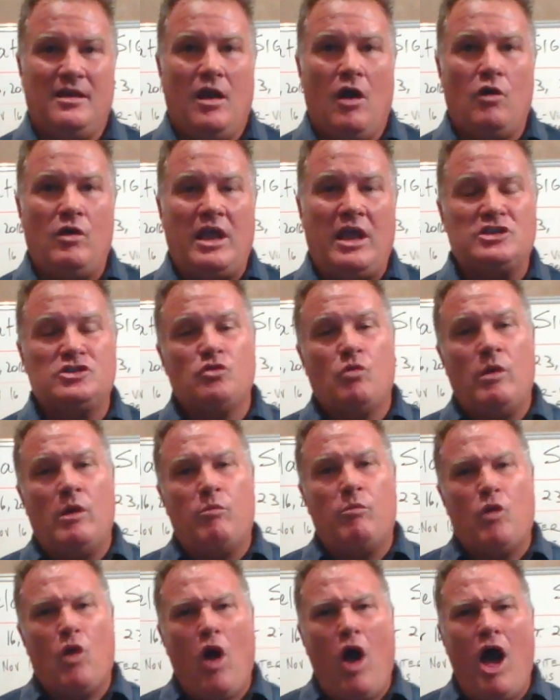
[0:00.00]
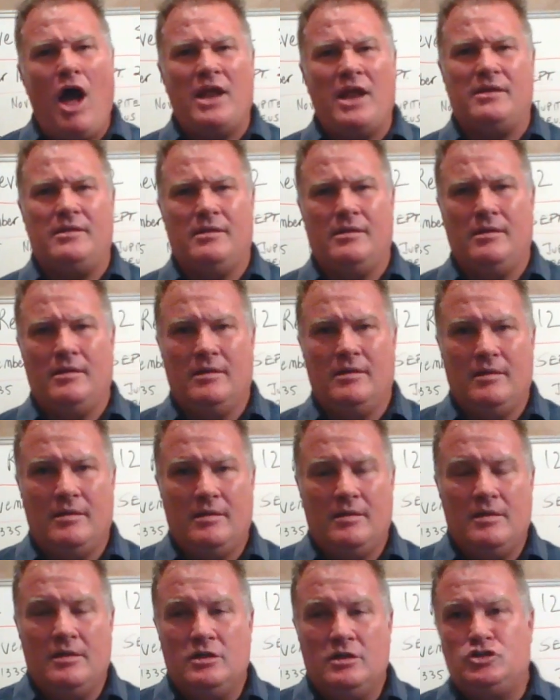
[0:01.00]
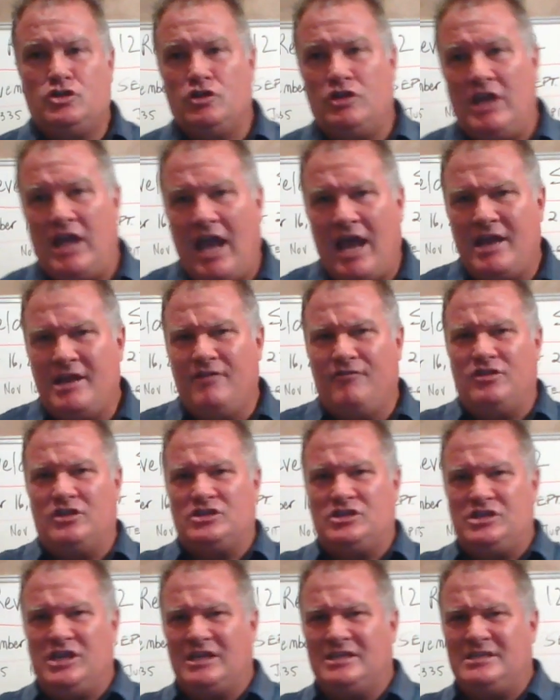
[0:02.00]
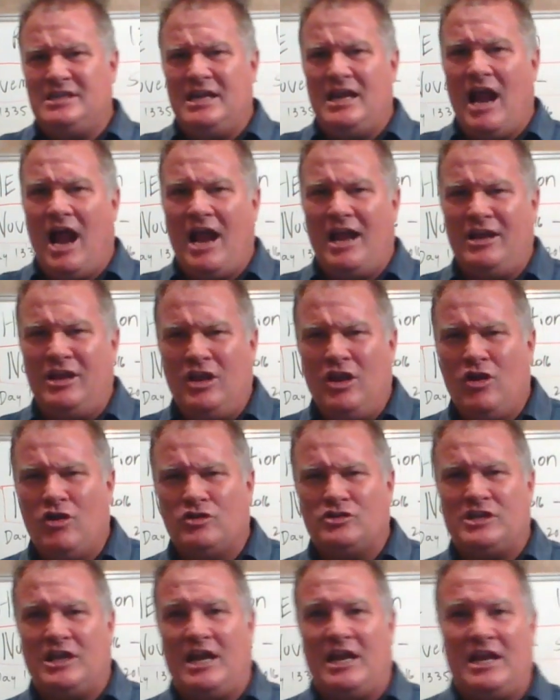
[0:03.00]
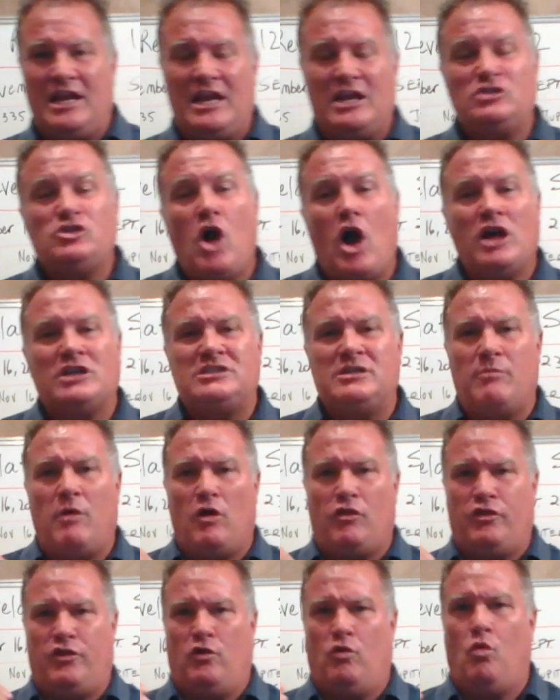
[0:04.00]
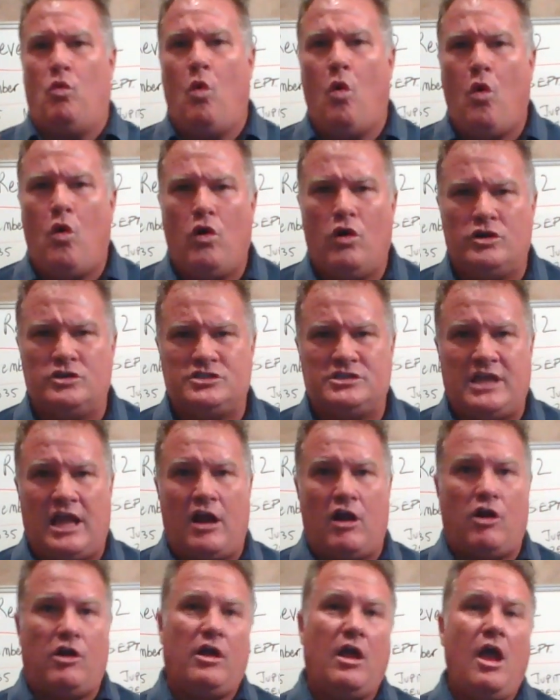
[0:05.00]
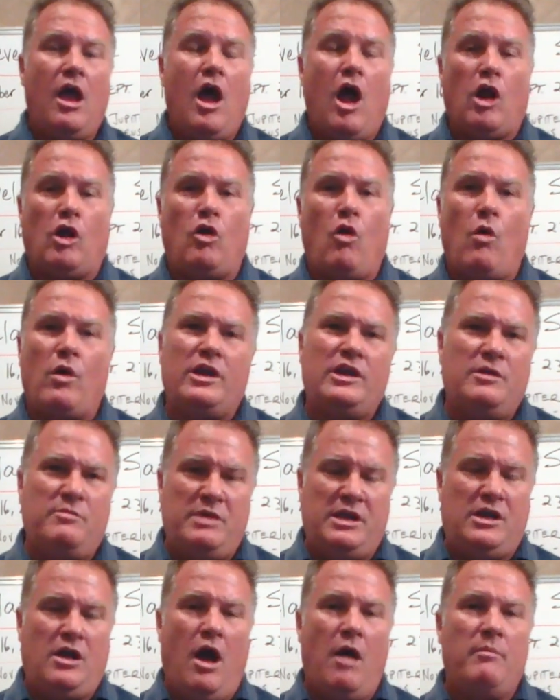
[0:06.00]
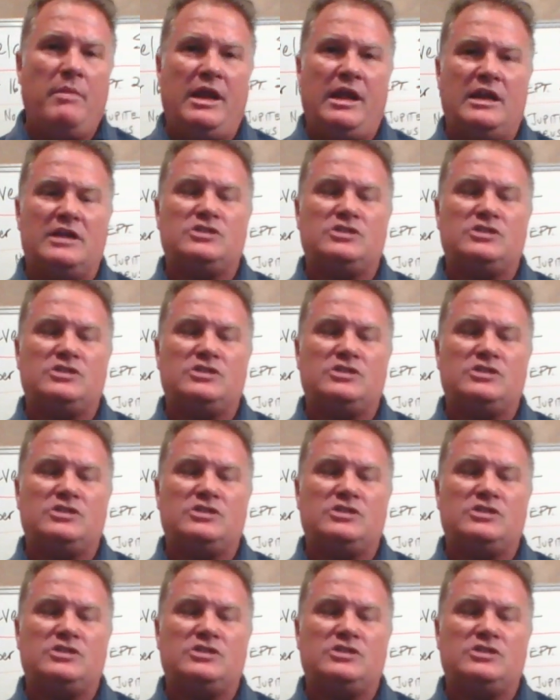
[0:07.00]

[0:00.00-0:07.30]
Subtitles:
Okay, so we're brought to the end of the 69 years, and it talks about the wars that are going to be coming.